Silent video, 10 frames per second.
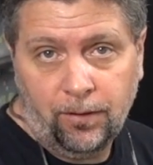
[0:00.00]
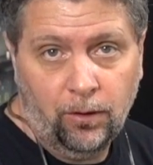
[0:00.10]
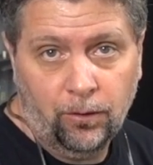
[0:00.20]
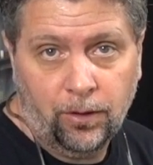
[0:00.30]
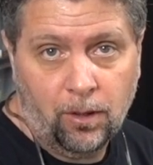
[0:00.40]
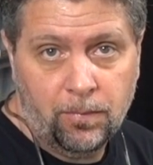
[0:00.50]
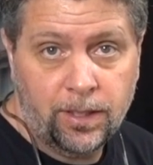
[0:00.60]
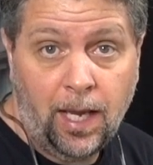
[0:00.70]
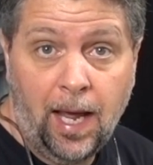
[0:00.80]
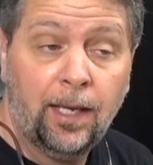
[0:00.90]
the old
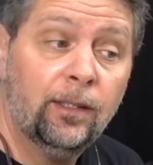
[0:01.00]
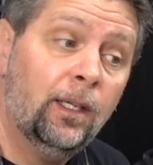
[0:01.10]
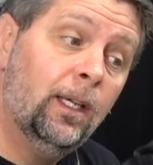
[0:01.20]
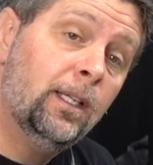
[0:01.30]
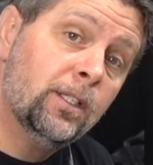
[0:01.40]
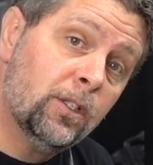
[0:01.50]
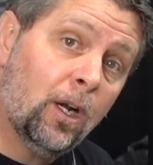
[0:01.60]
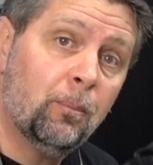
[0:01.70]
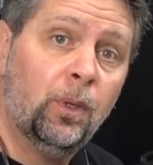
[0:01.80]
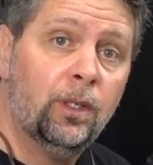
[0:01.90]
thermostat and
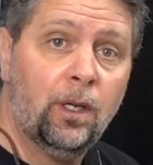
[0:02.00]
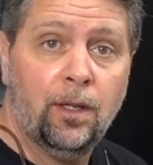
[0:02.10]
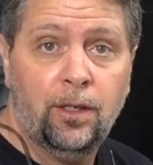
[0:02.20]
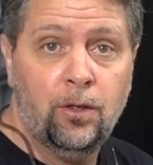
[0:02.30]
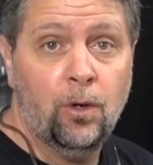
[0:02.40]
start putting on the new